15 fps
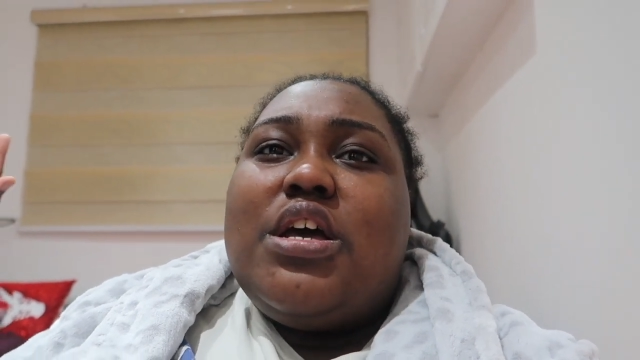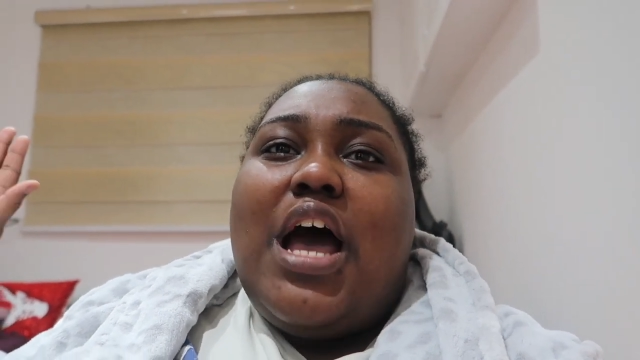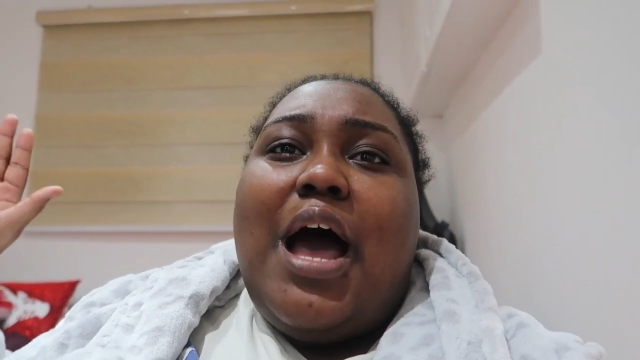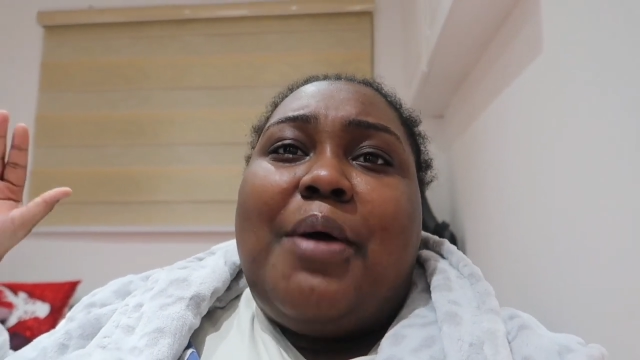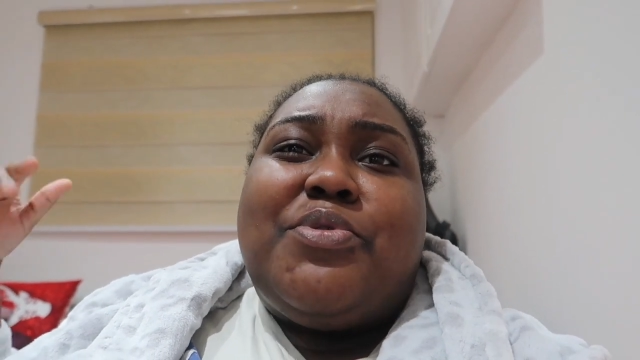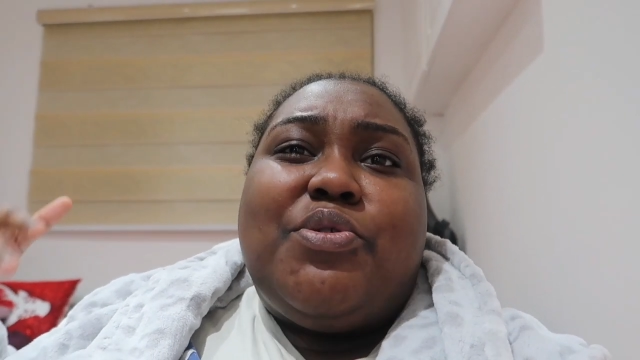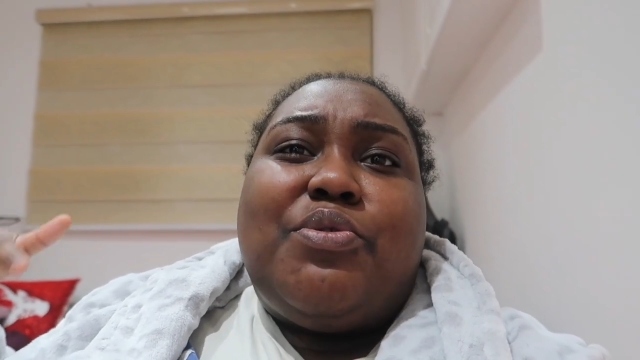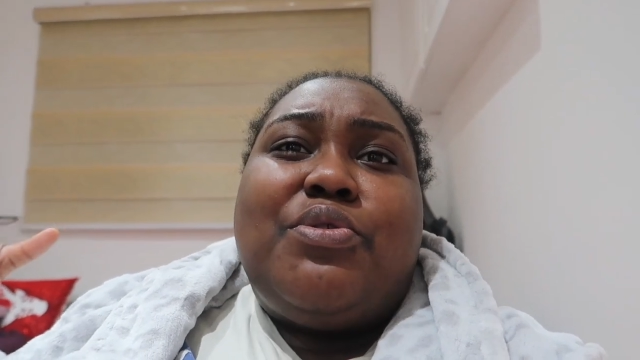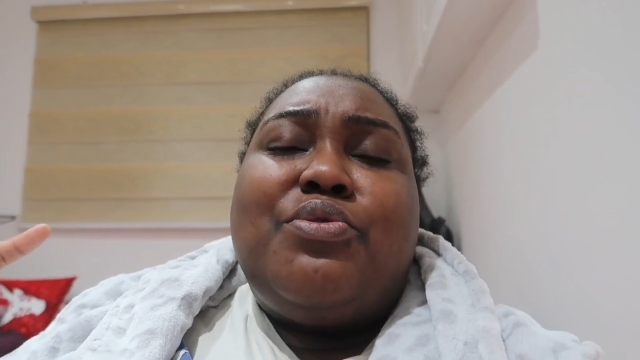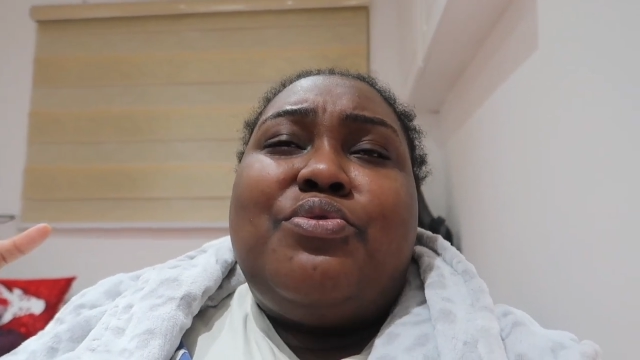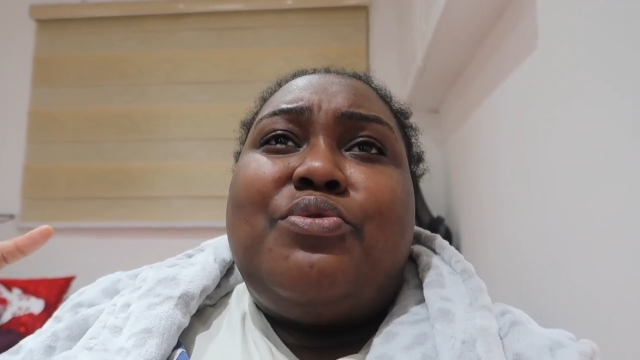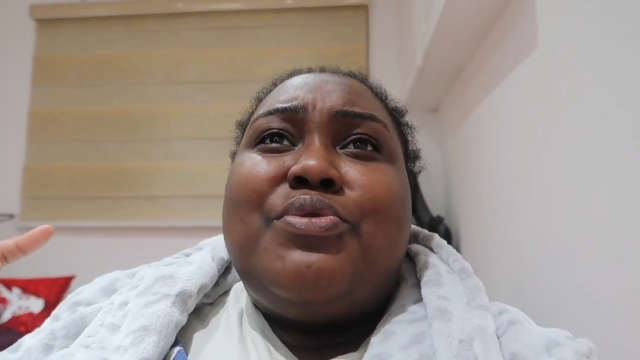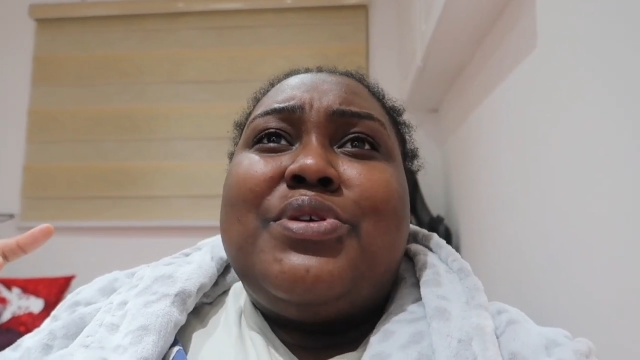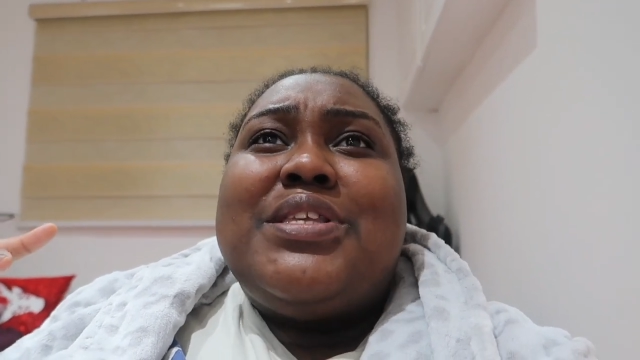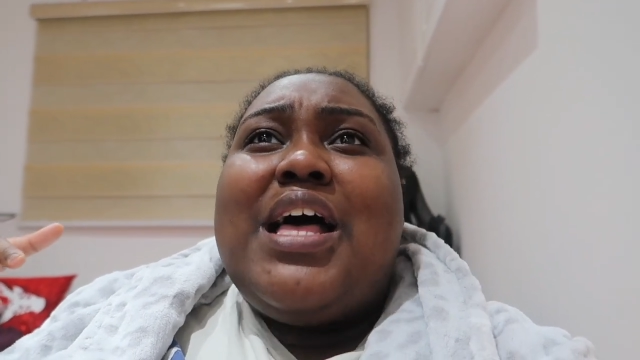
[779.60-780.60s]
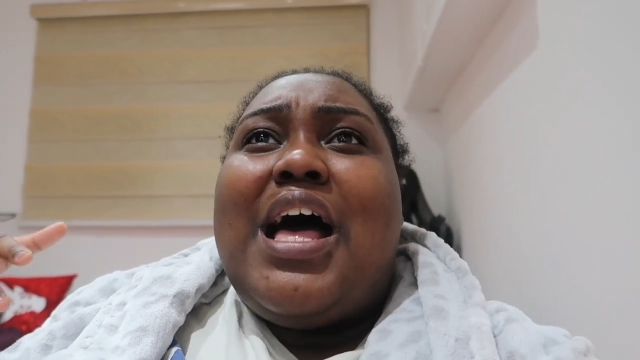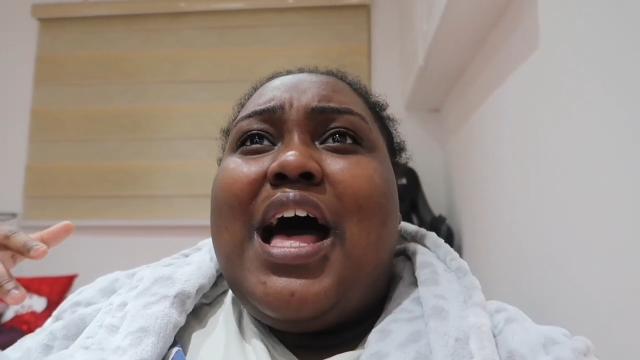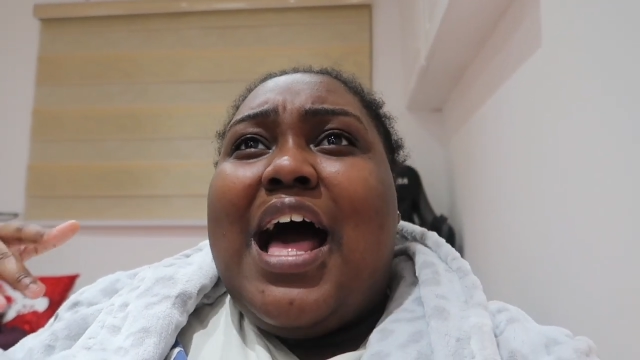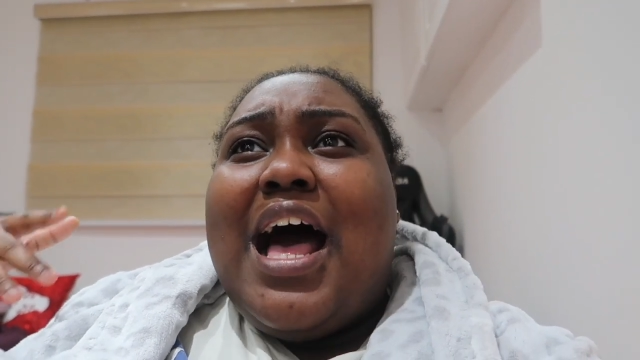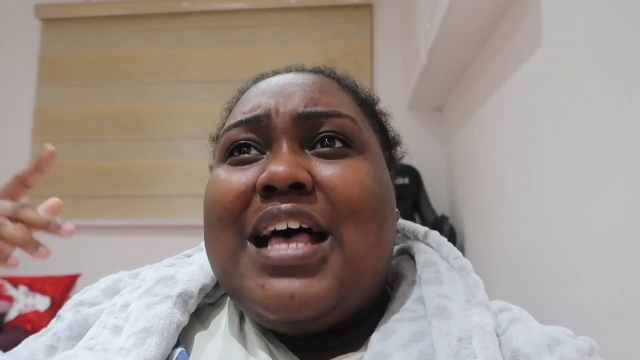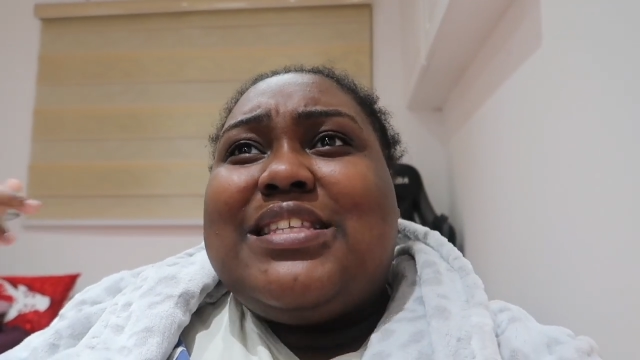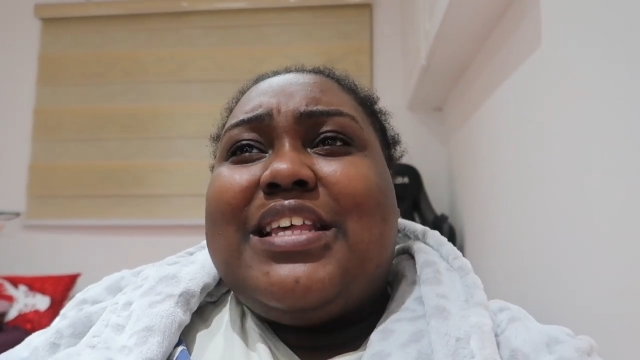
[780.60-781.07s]
i'm someone who always
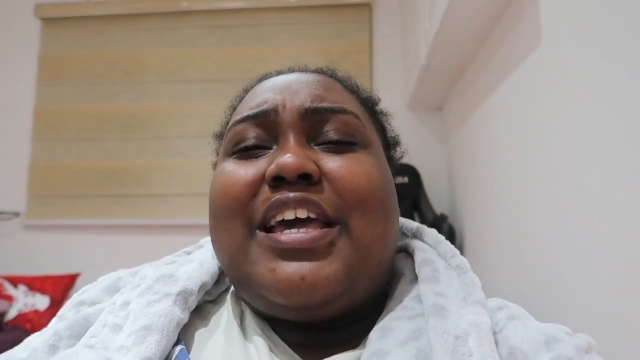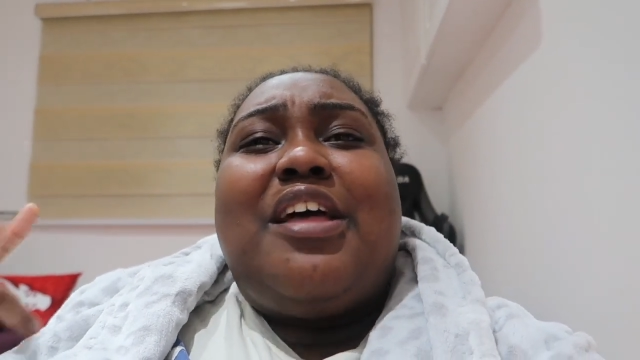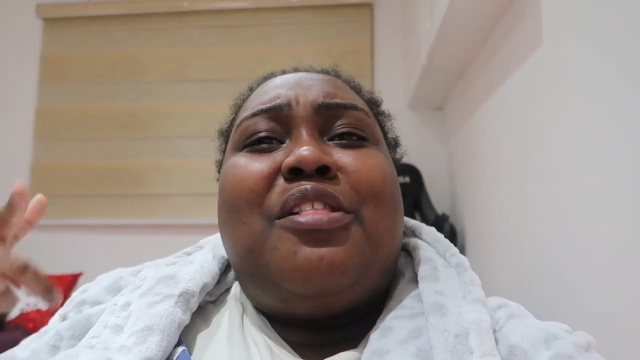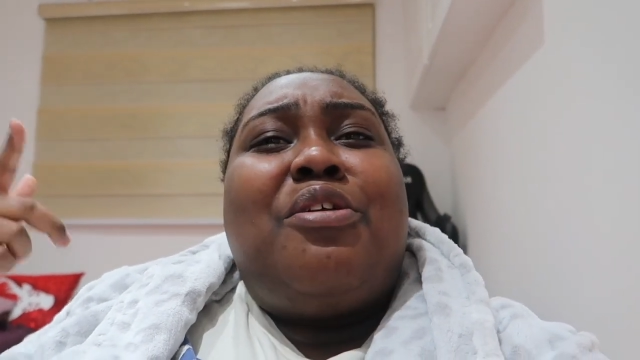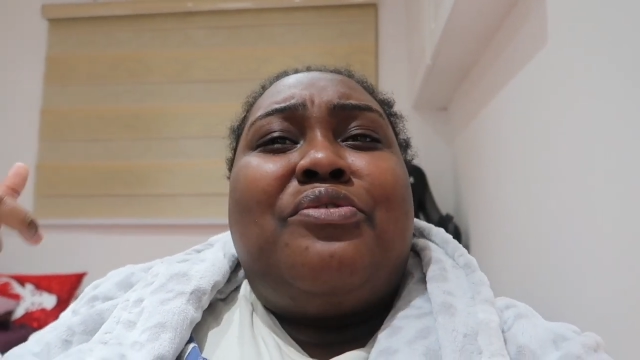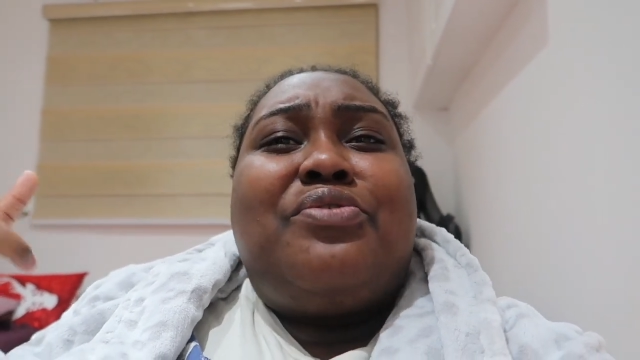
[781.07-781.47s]
has like a lot